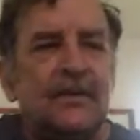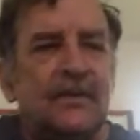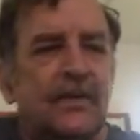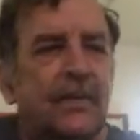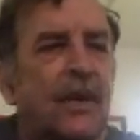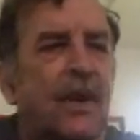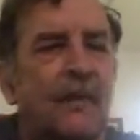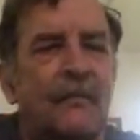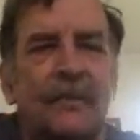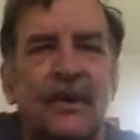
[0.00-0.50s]

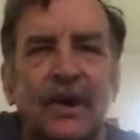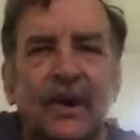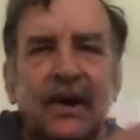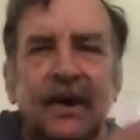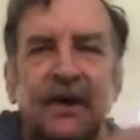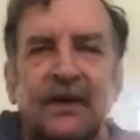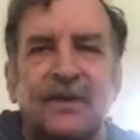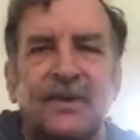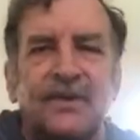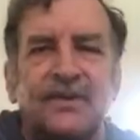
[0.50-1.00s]
Jerome
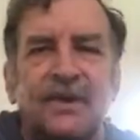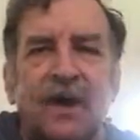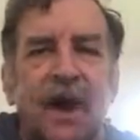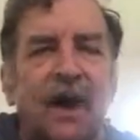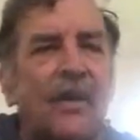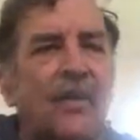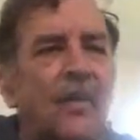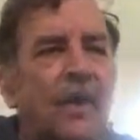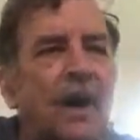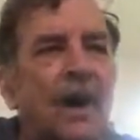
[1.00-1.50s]
Buting does
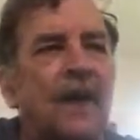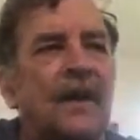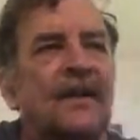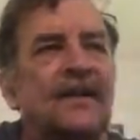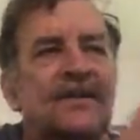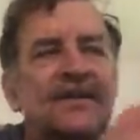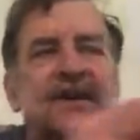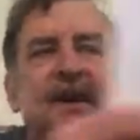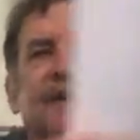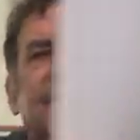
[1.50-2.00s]
not want
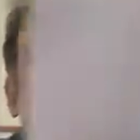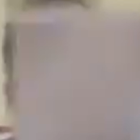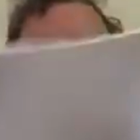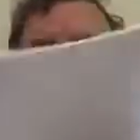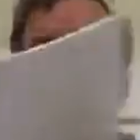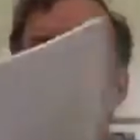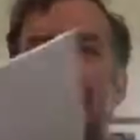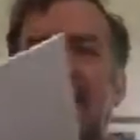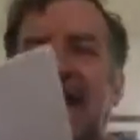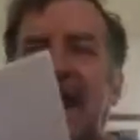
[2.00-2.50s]
Stephen
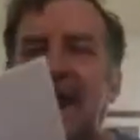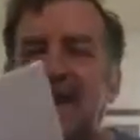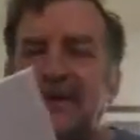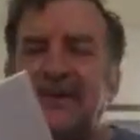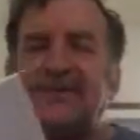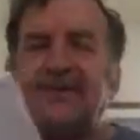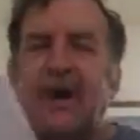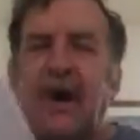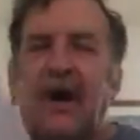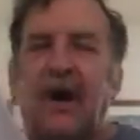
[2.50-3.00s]
Avery
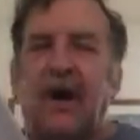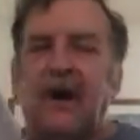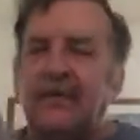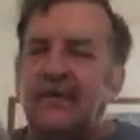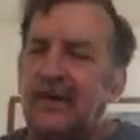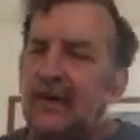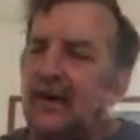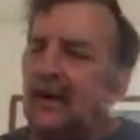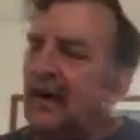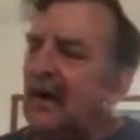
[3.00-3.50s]
case
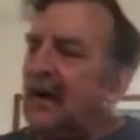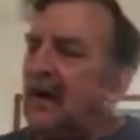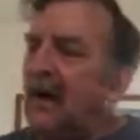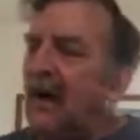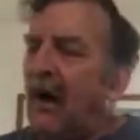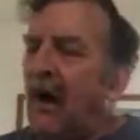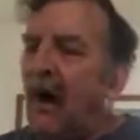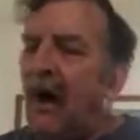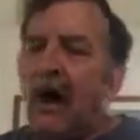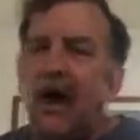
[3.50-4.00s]
solved
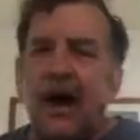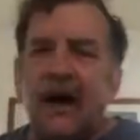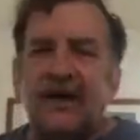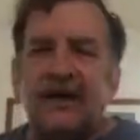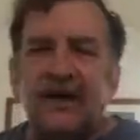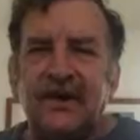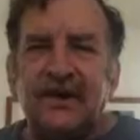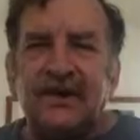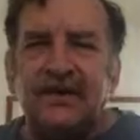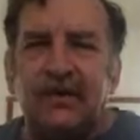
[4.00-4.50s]

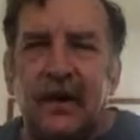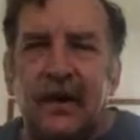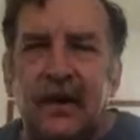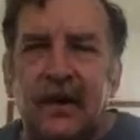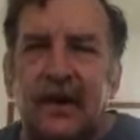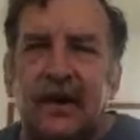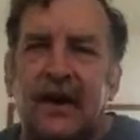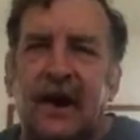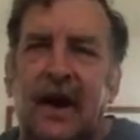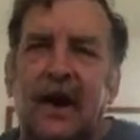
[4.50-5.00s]
on his
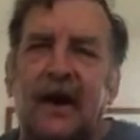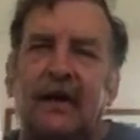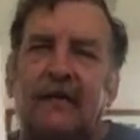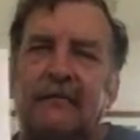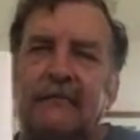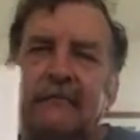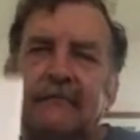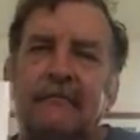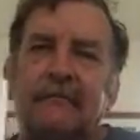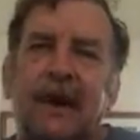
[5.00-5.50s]
Twitter account.
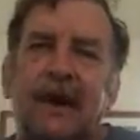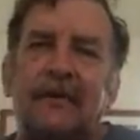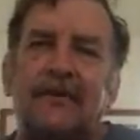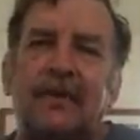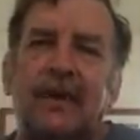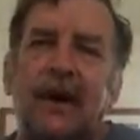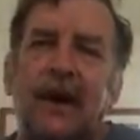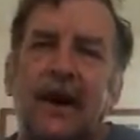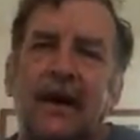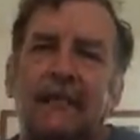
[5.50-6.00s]
I've
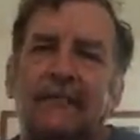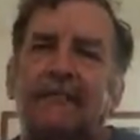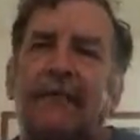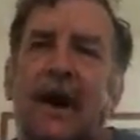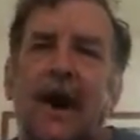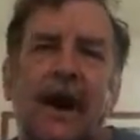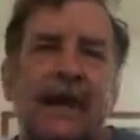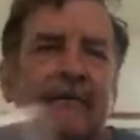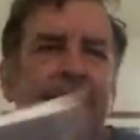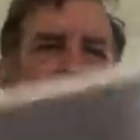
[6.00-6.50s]
tried
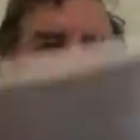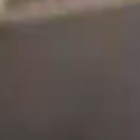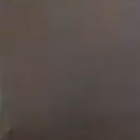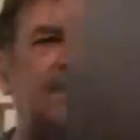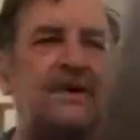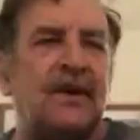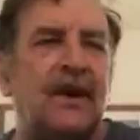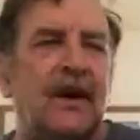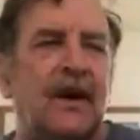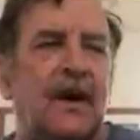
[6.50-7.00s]
5
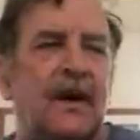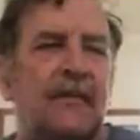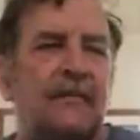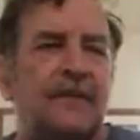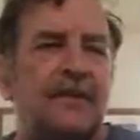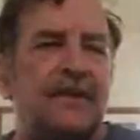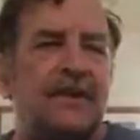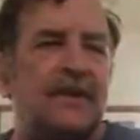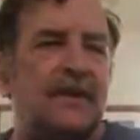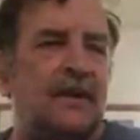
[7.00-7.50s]
fucking
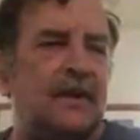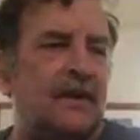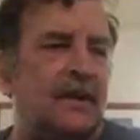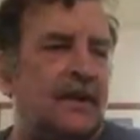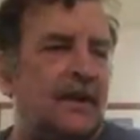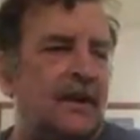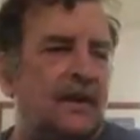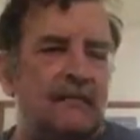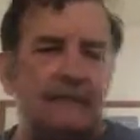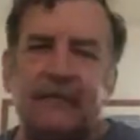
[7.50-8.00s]
times.
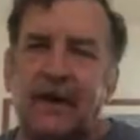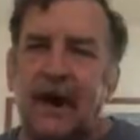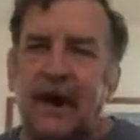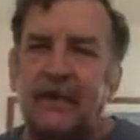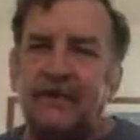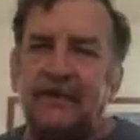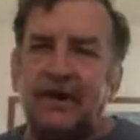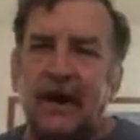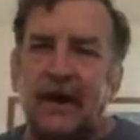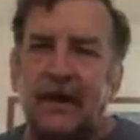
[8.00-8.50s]

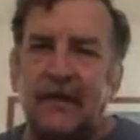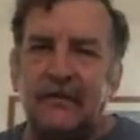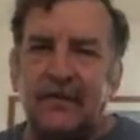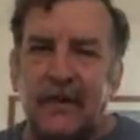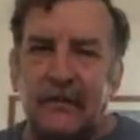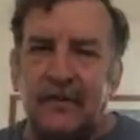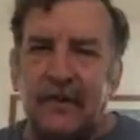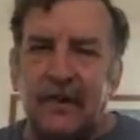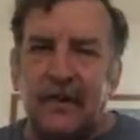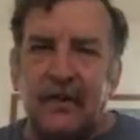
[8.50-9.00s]
5 times
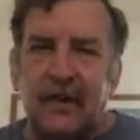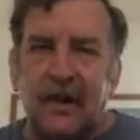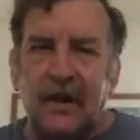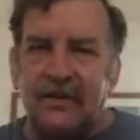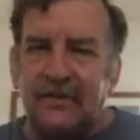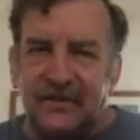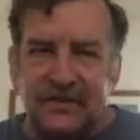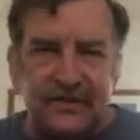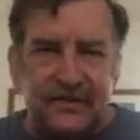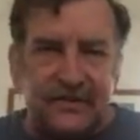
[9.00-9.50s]
I put it
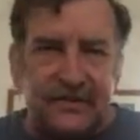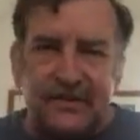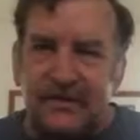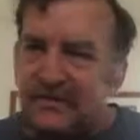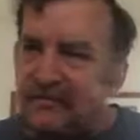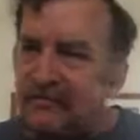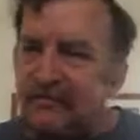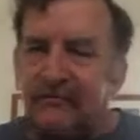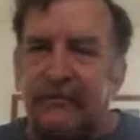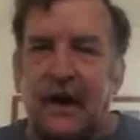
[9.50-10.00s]
on,
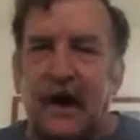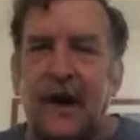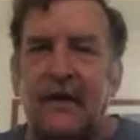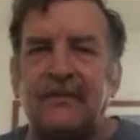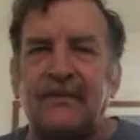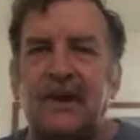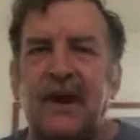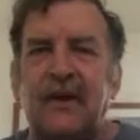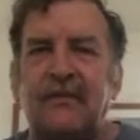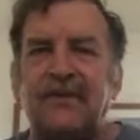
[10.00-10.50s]

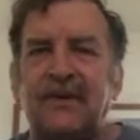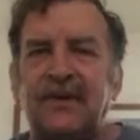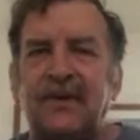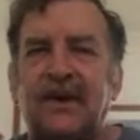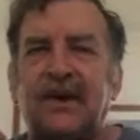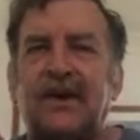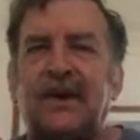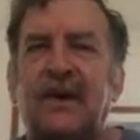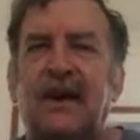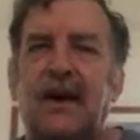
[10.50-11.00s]
5 times he's
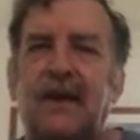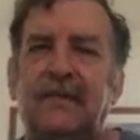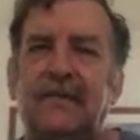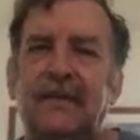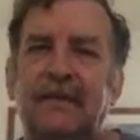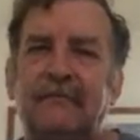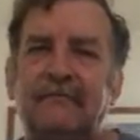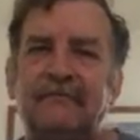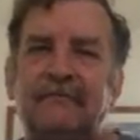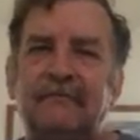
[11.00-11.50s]
taken off.
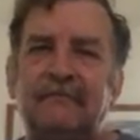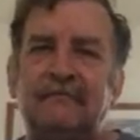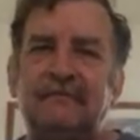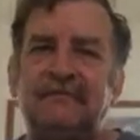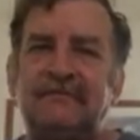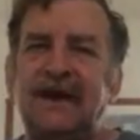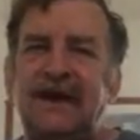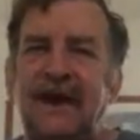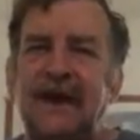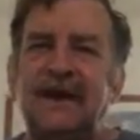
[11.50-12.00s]

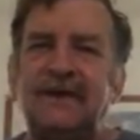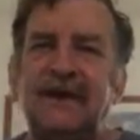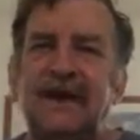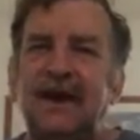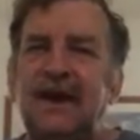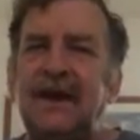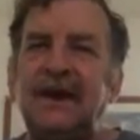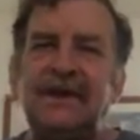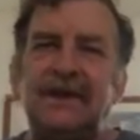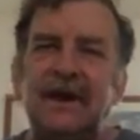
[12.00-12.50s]
Delete,
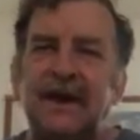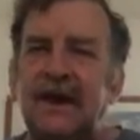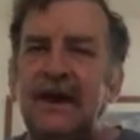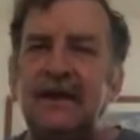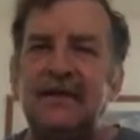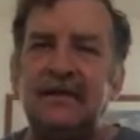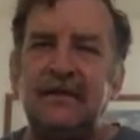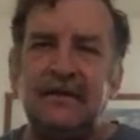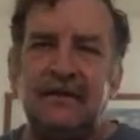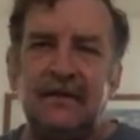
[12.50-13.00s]
delete,
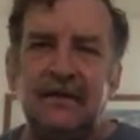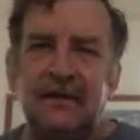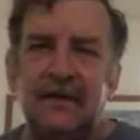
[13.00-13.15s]
delete.